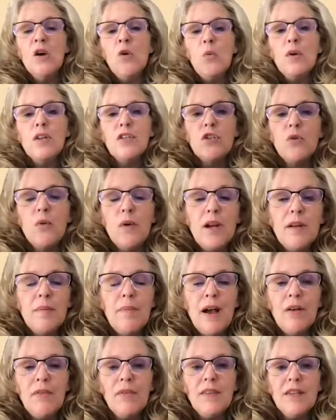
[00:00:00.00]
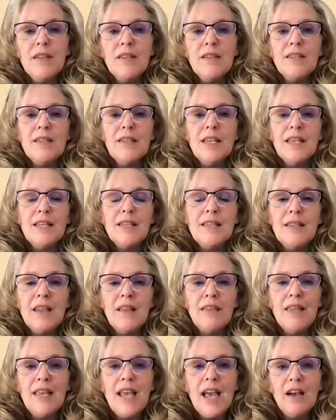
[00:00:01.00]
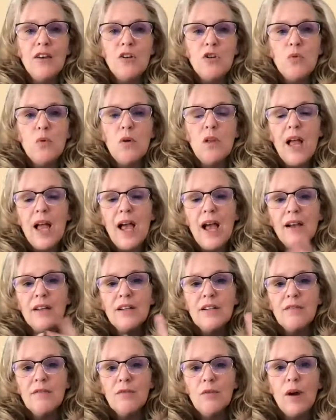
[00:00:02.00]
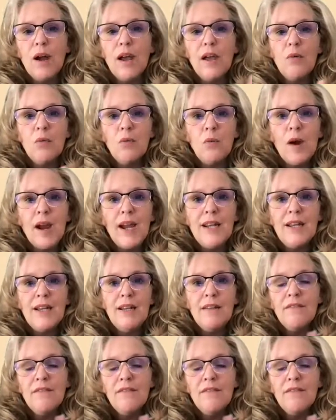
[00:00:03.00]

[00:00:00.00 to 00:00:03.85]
What's great about this is that the actual act of writing,